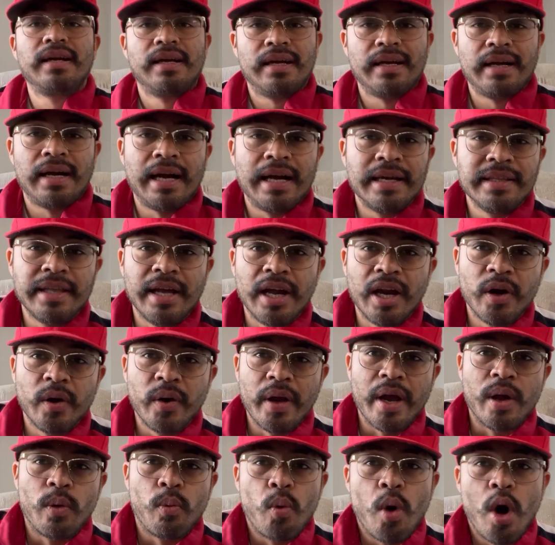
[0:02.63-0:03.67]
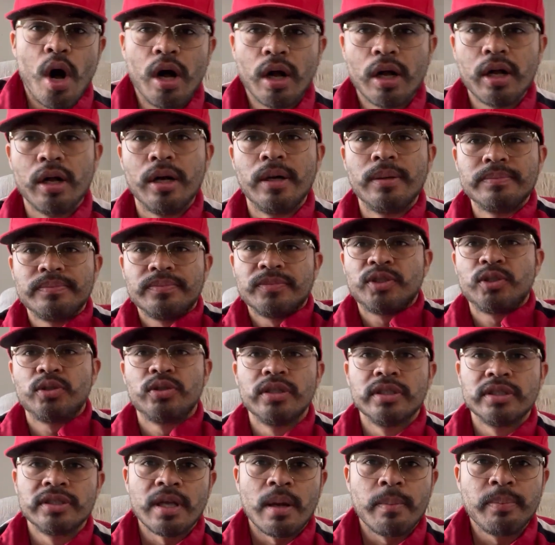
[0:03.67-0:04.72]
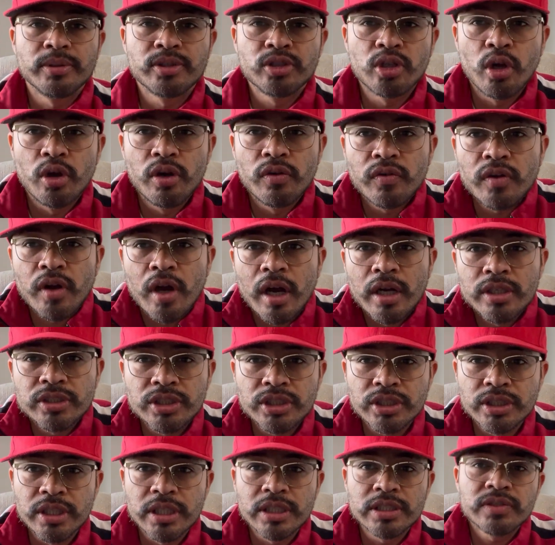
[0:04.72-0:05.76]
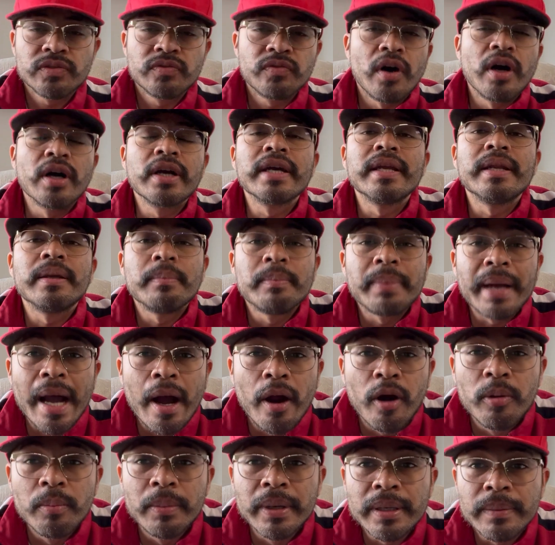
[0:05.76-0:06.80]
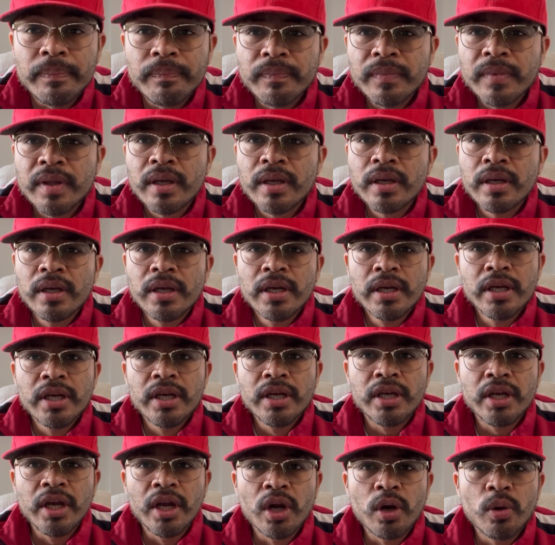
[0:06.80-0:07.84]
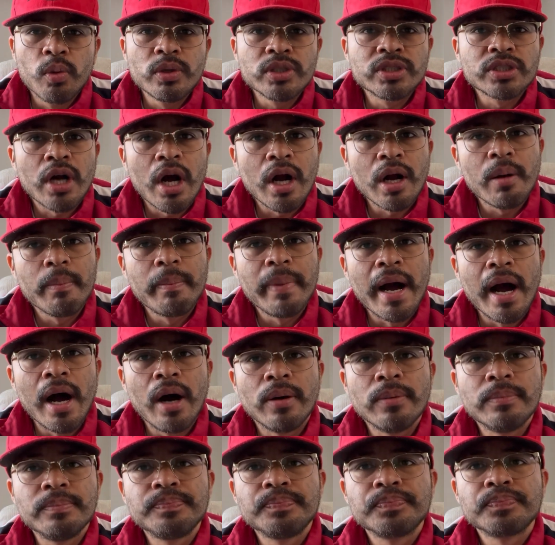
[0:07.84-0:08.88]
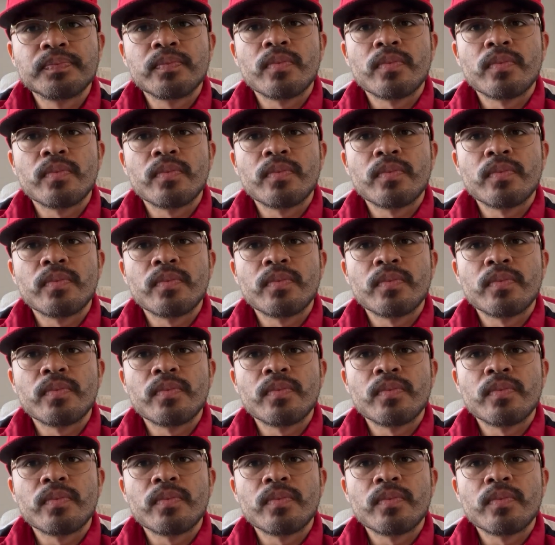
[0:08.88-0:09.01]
Hi there, and welcome to this episode of Consciousness Fucking Empowerment. Here we talk about